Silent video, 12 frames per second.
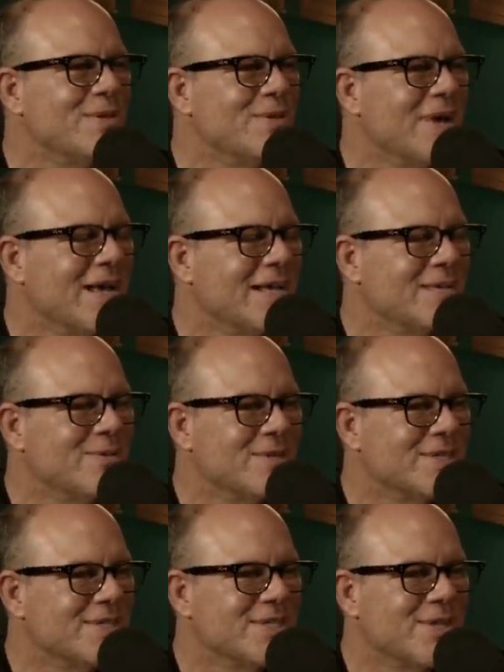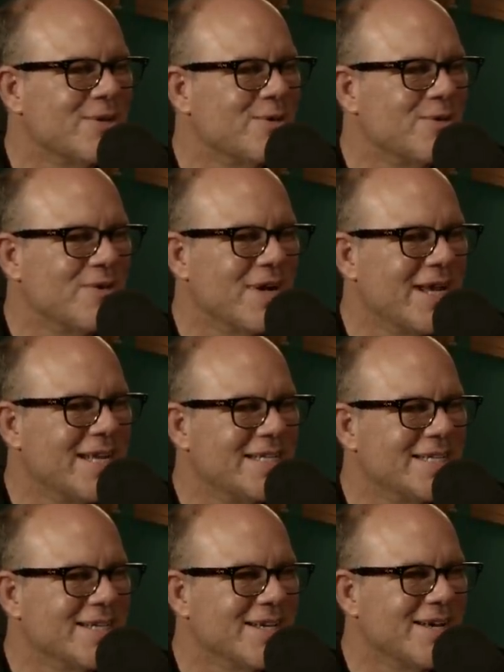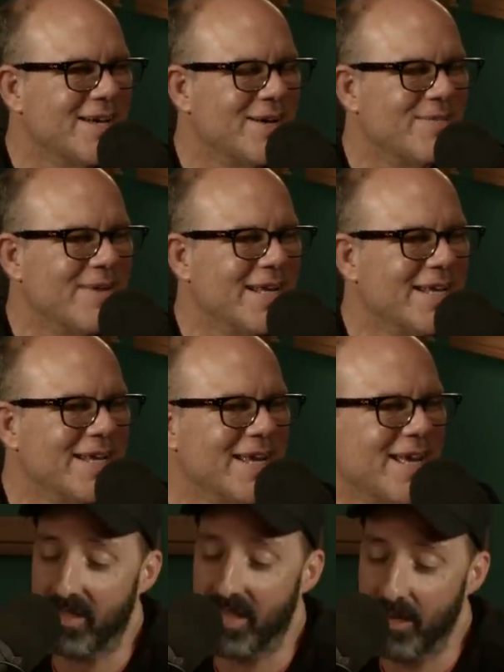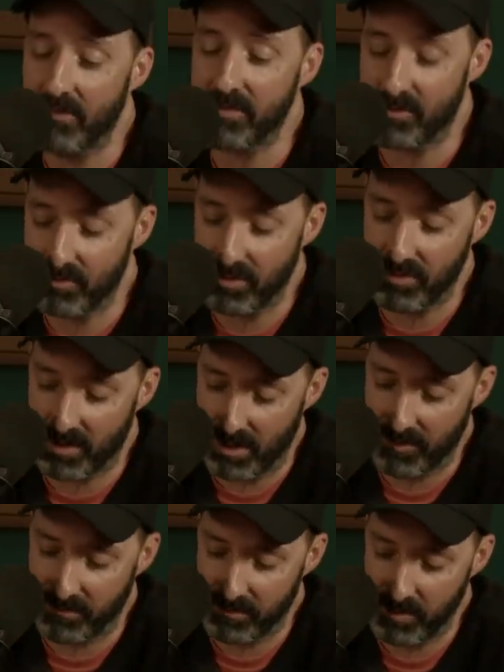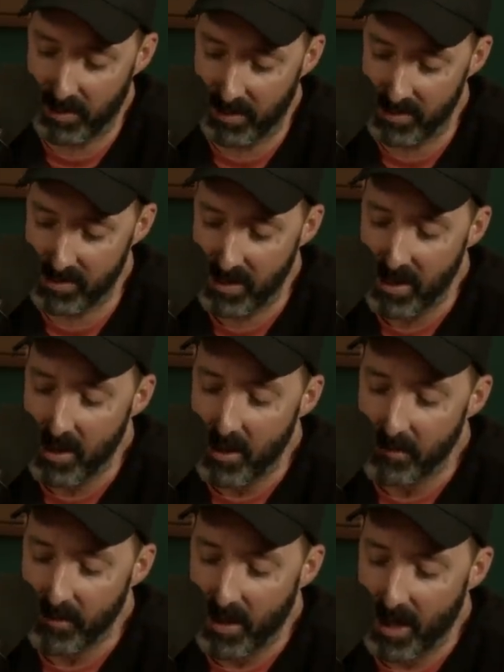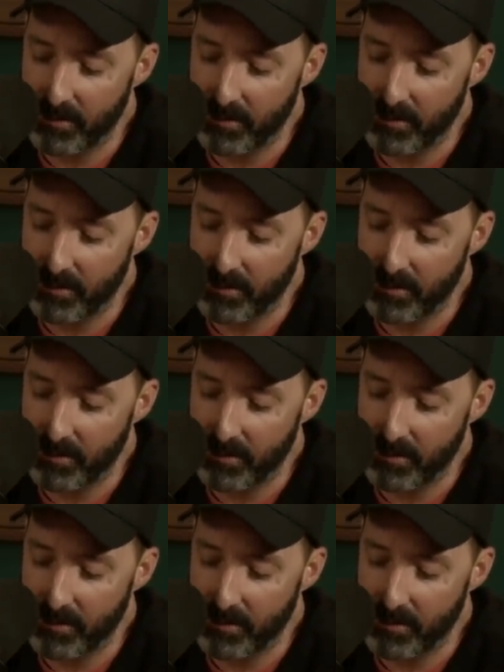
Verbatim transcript: you had was so great. Oh, oh was, my that was, god, that was a real gift because God.